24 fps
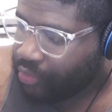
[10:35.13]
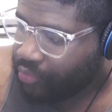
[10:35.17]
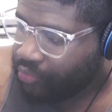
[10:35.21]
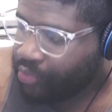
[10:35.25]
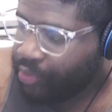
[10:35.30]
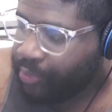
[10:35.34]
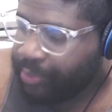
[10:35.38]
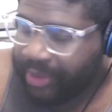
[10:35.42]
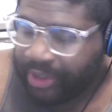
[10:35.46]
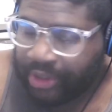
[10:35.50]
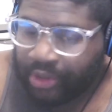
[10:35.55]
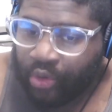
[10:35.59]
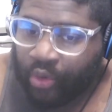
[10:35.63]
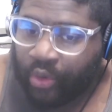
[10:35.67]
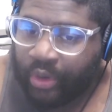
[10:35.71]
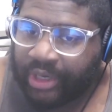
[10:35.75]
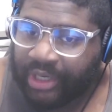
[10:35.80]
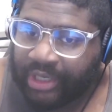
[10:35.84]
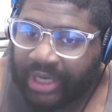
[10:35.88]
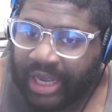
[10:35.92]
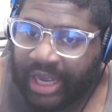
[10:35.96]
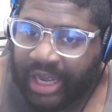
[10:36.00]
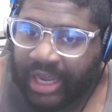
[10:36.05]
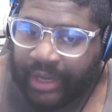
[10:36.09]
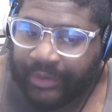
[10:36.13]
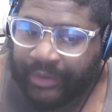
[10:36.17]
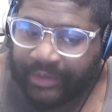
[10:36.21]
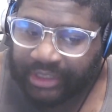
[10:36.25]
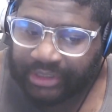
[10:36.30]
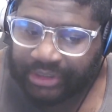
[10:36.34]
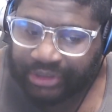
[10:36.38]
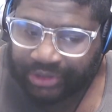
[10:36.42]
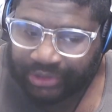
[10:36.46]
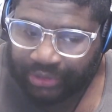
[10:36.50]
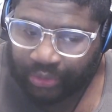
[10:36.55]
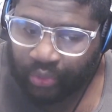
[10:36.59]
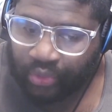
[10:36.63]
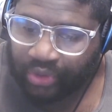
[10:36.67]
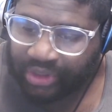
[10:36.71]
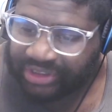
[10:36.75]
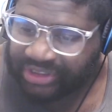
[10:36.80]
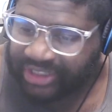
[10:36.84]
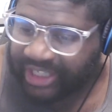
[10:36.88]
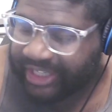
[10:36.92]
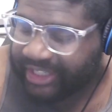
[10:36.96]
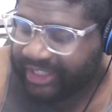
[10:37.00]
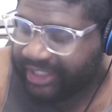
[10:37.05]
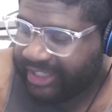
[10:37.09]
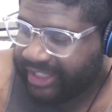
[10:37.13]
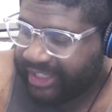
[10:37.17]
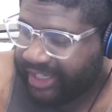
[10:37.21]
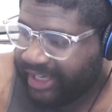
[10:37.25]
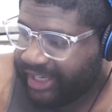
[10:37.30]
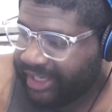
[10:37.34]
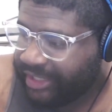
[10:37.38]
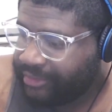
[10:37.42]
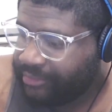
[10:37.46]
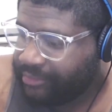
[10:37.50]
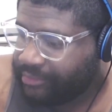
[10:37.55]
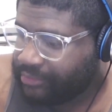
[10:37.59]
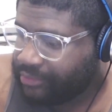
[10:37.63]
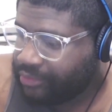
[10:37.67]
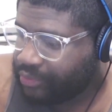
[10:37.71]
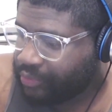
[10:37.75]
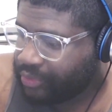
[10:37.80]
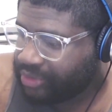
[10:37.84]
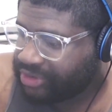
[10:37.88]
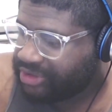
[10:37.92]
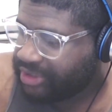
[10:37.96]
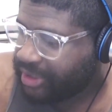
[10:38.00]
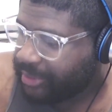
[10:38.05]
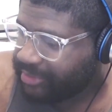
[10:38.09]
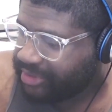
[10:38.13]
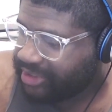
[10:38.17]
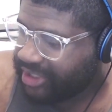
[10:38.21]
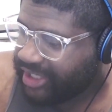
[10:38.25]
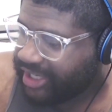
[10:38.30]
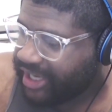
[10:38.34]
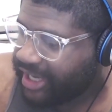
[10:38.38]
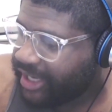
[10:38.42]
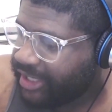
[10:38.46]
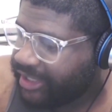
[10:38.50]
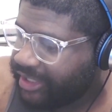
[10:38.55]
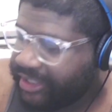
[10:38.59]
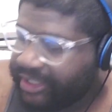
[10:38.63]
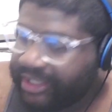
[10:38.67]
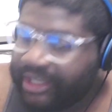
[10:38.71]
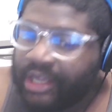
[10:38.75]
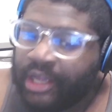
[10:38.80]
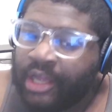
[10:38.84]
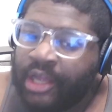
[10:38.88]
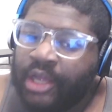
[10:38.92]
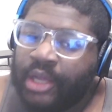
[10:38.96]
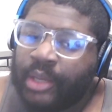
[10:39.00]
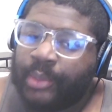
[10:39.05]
will be going live as soon as I can once I'm done editing.